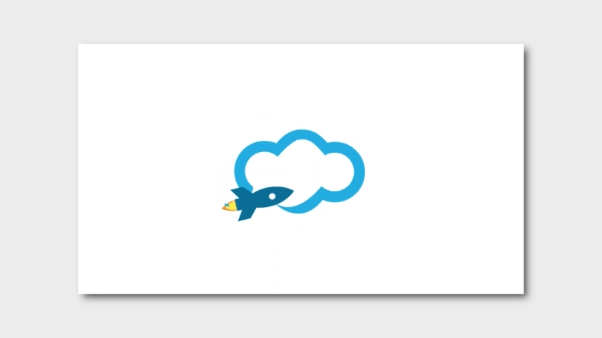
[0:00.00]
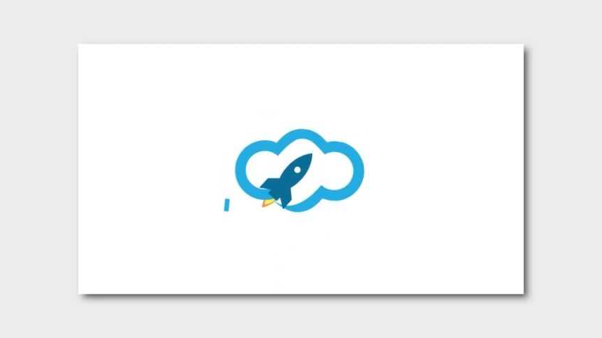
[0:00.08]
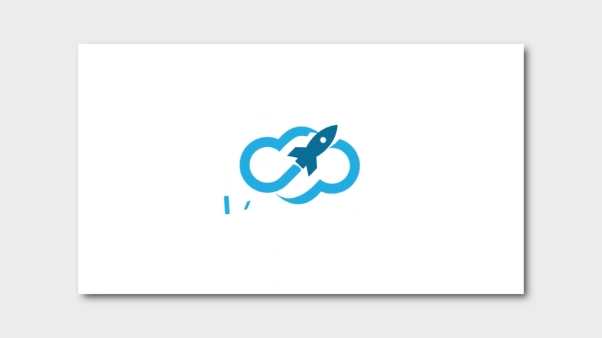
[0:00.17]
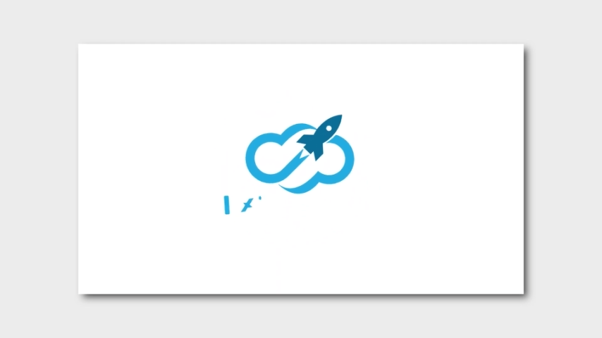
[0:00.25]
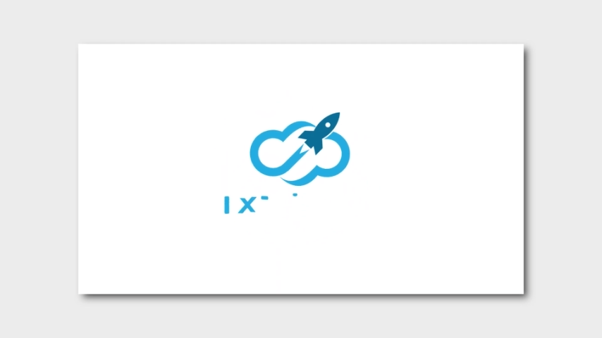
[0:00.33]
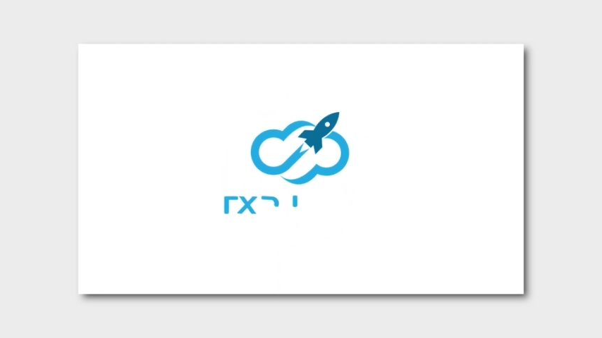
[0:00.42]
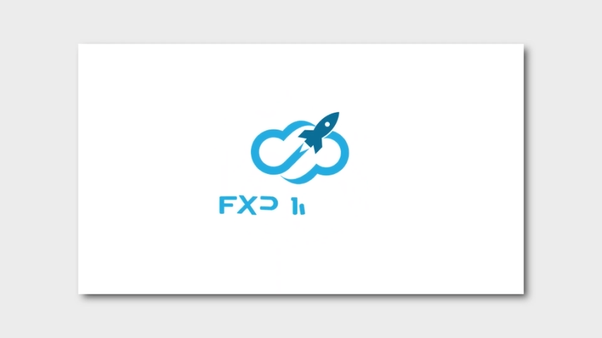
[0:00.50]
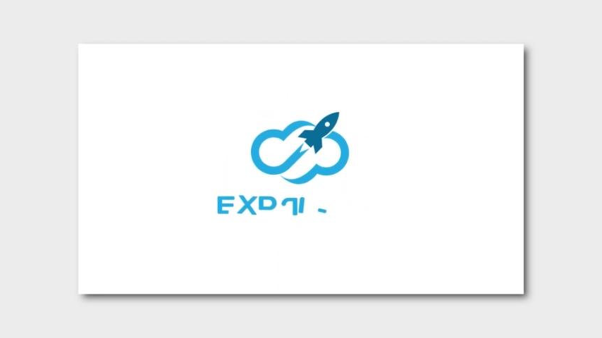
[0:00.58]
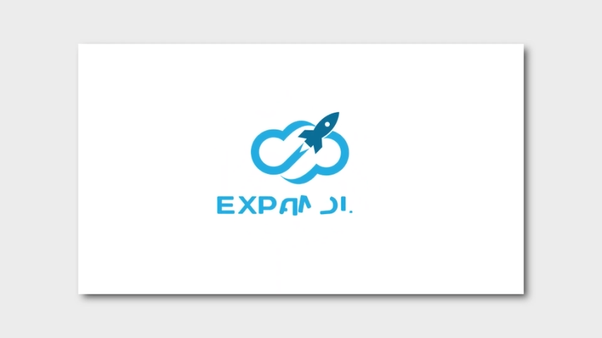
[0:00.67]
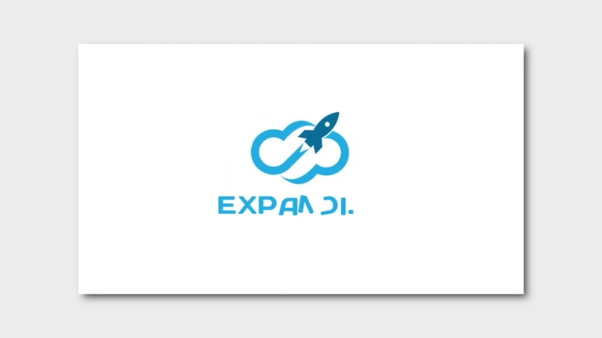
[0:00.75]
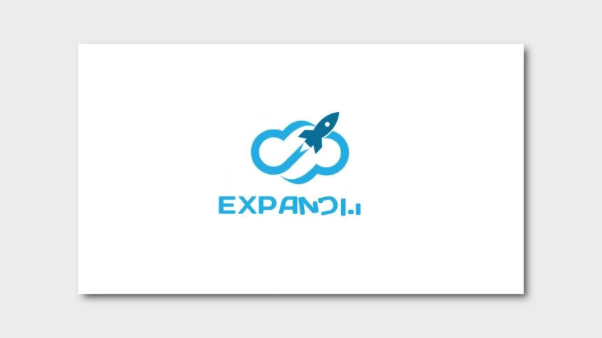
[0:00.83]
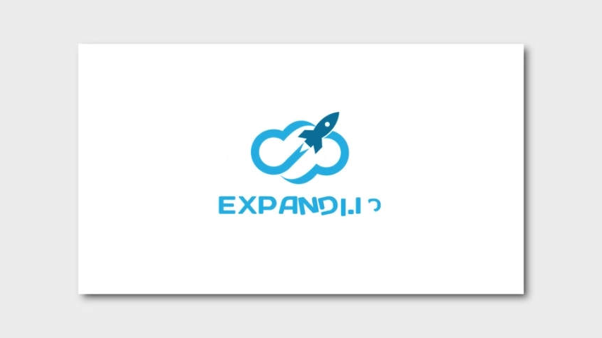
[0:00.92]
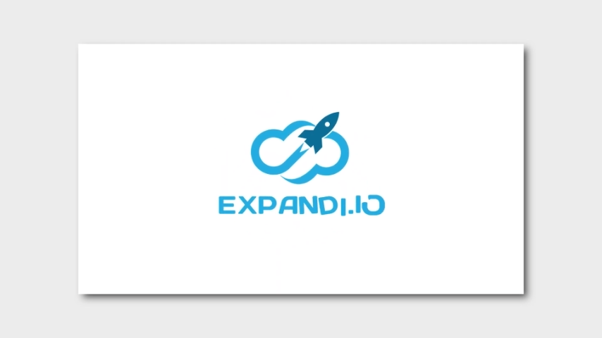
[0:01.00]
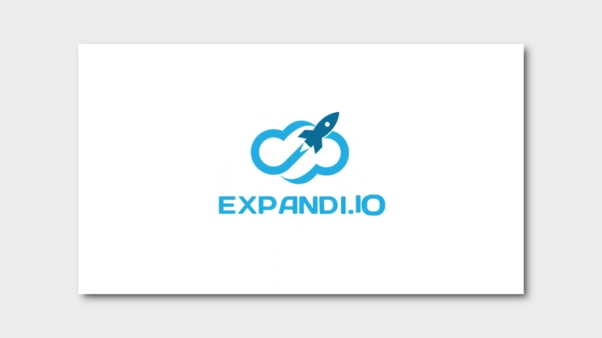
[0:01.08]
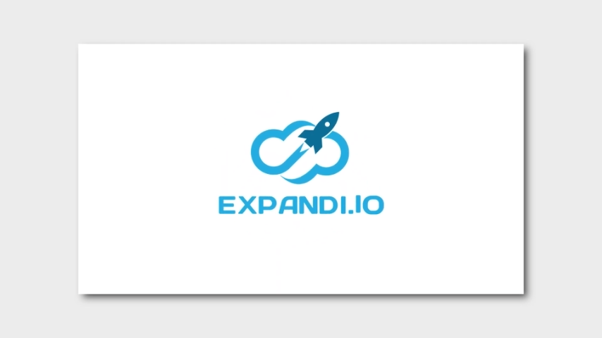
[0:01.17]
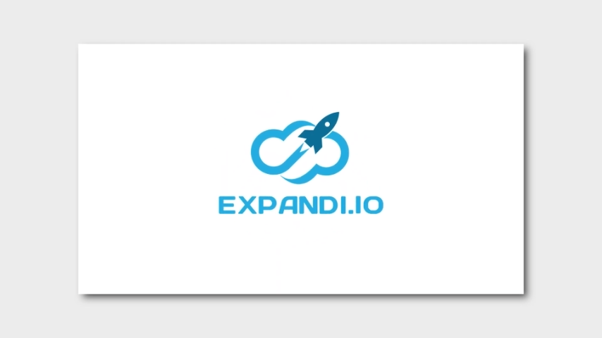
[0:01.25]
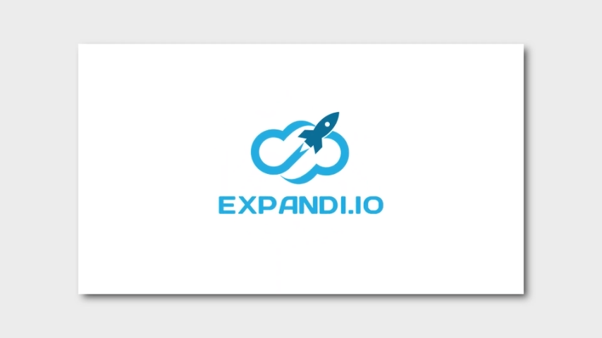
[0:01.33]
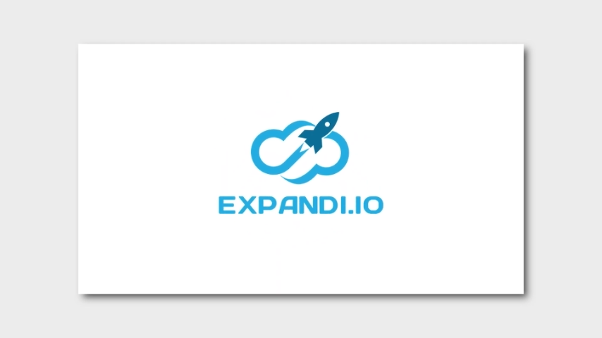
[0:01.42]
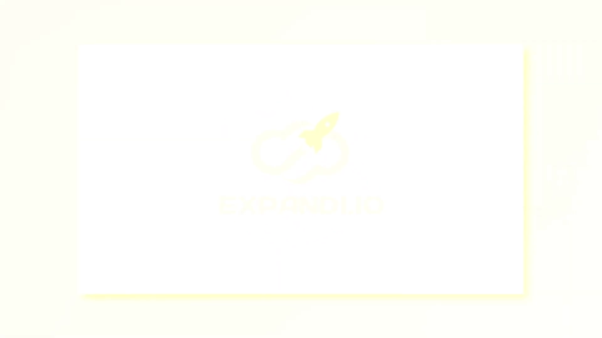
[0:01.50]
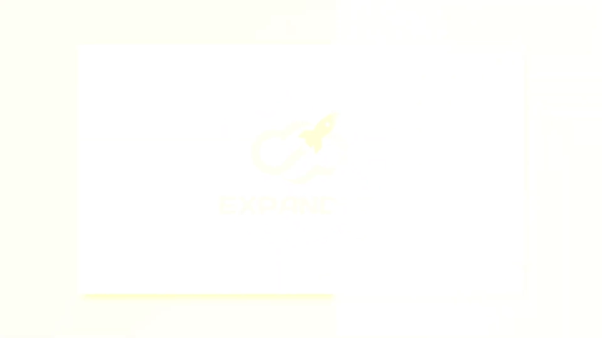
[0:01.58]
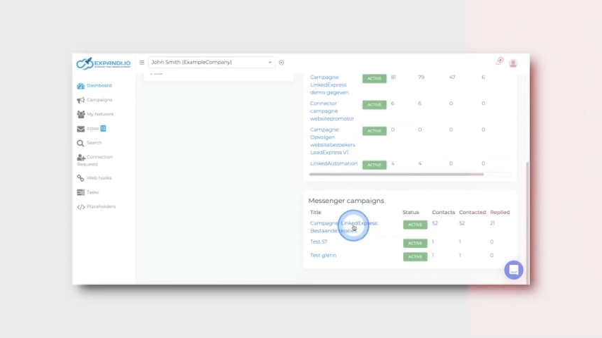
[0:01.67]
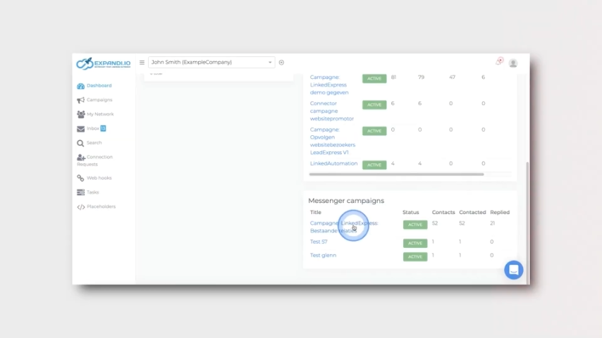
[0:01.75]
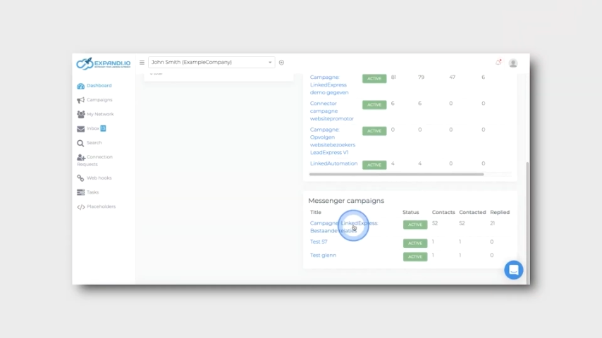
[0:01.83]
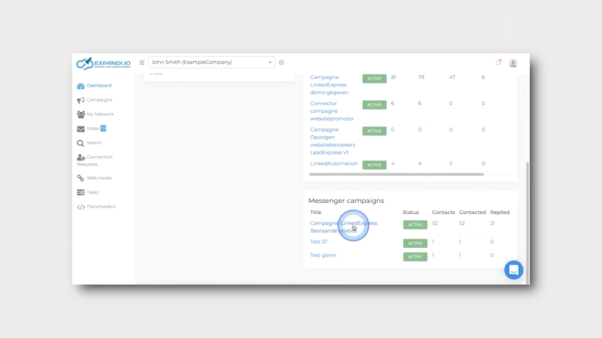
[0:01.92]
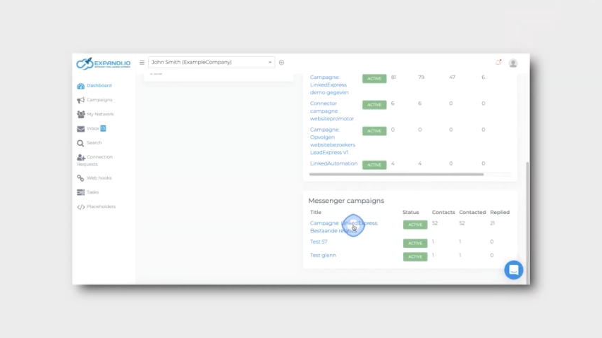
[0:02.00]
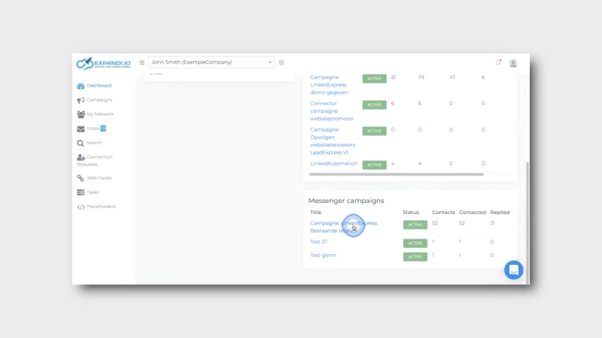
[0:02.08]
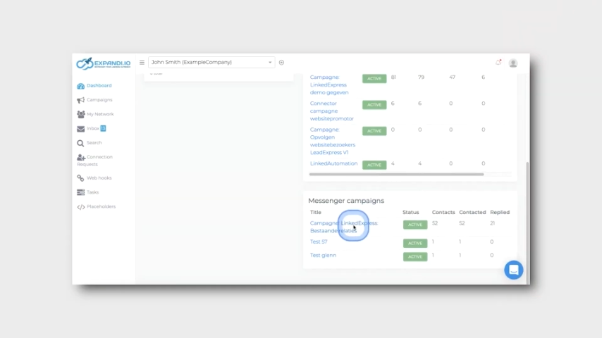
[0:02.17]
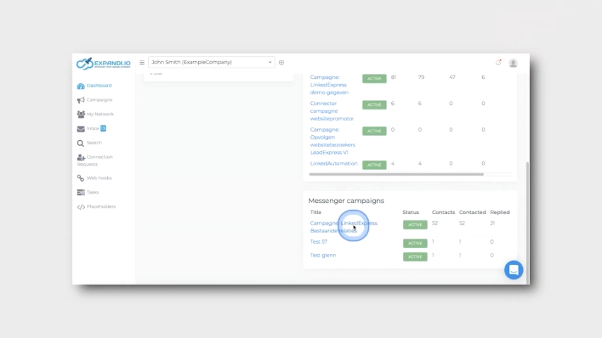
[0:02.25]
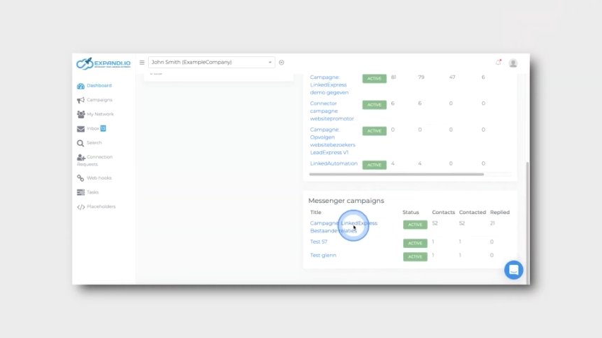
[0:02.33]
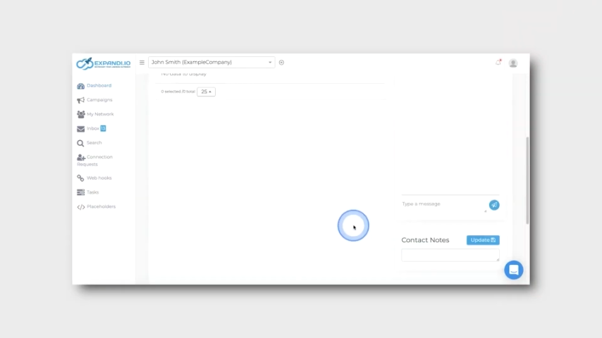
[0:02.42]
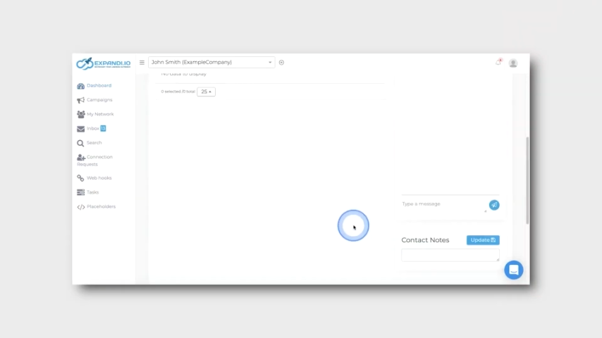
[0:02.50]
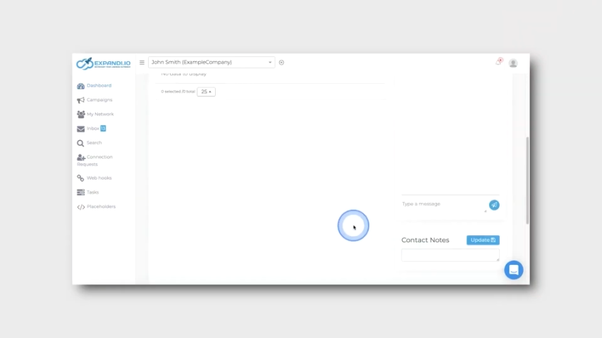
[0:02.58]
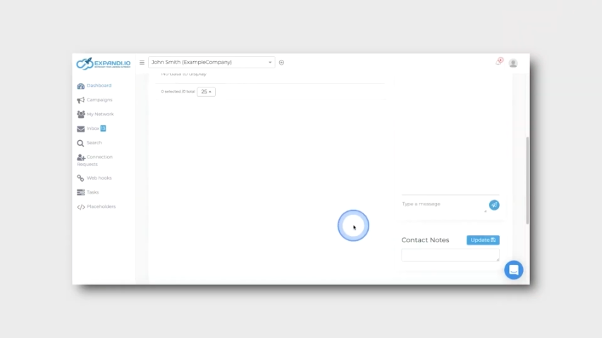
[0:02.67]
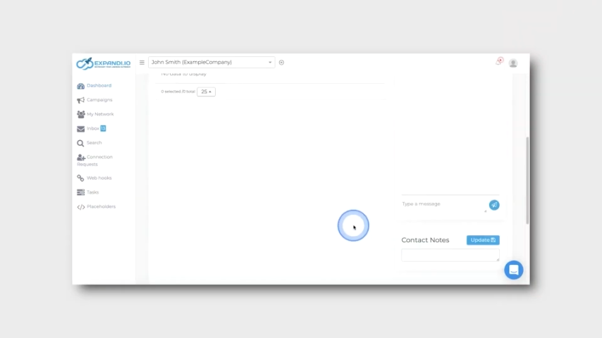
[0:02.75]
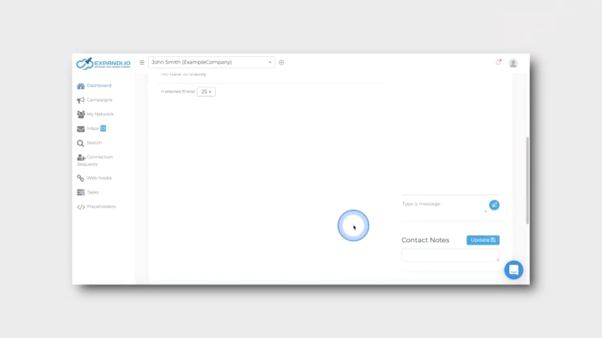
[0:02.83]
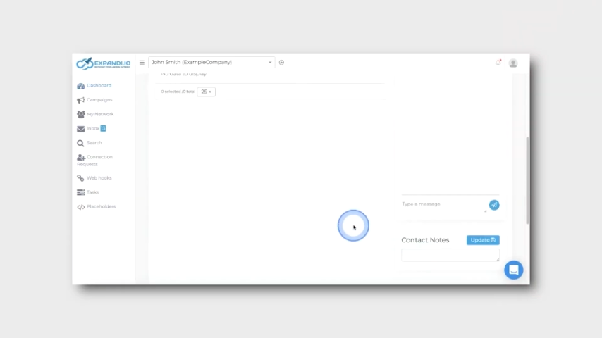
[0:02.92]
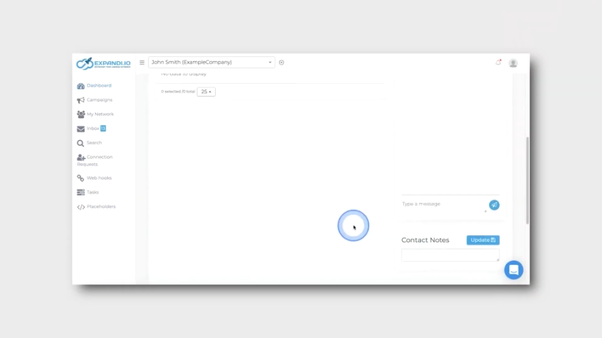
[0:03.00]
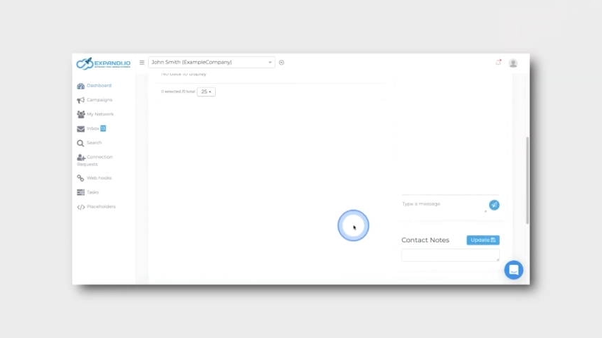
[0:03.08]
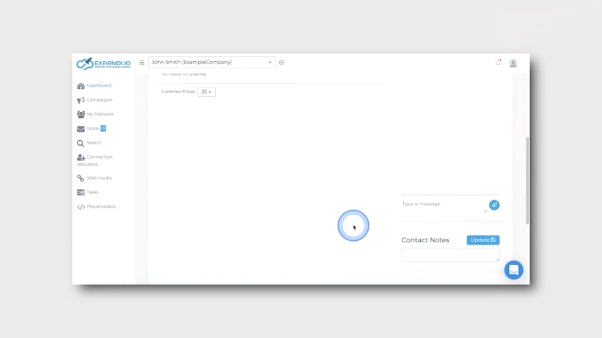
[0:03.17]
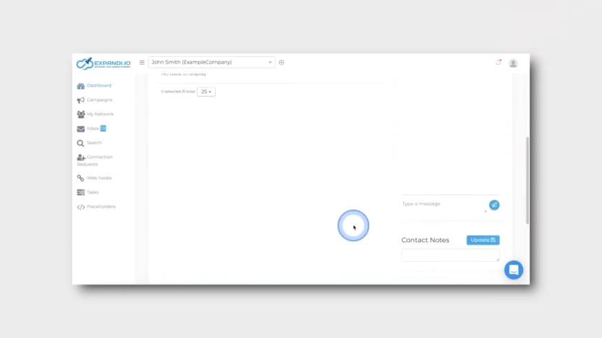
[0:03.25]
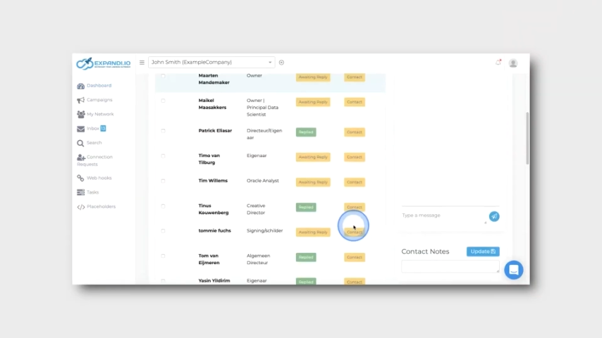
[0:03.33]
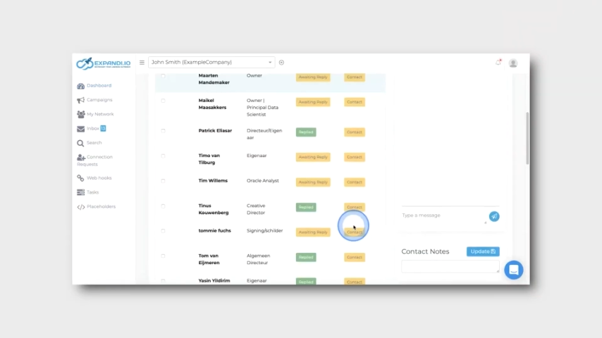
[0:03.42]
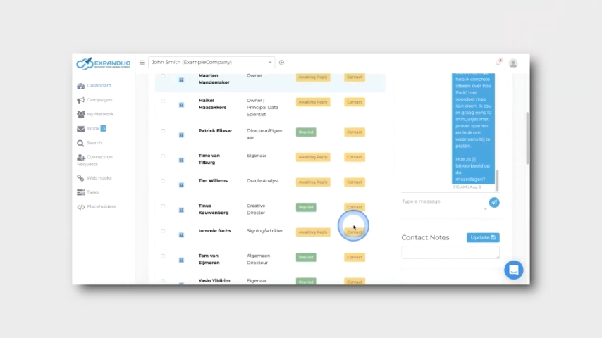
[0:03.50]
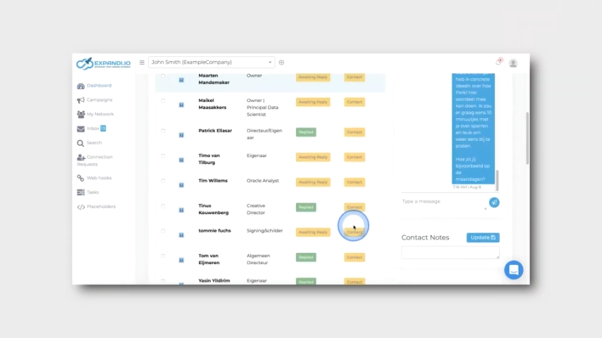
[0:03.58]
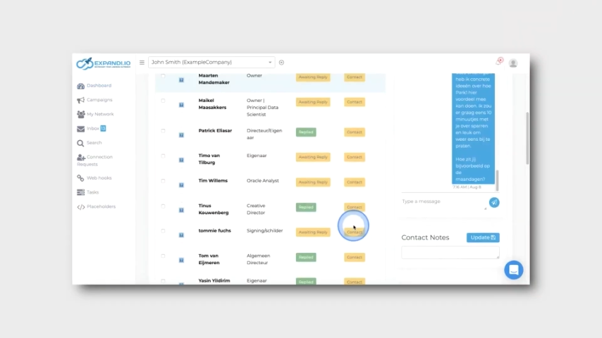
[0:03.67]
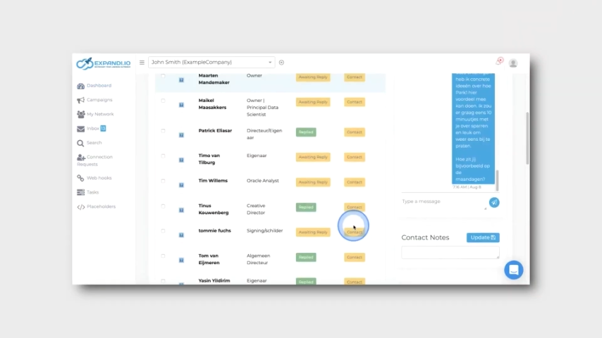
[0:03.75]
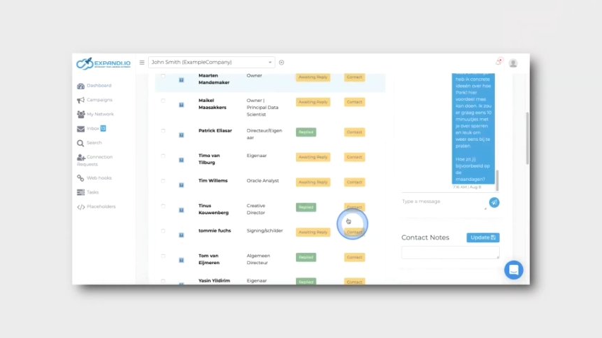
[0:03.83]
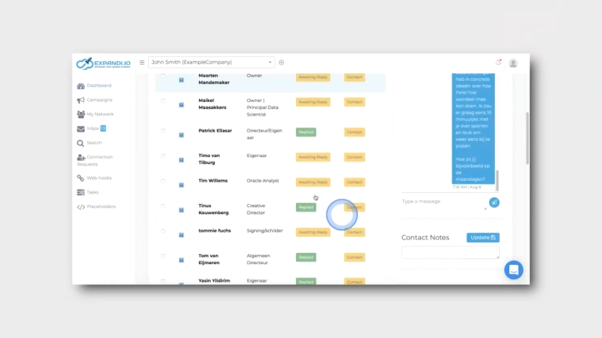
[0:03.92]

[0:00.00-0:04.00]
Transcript: [unreadable: no face in view]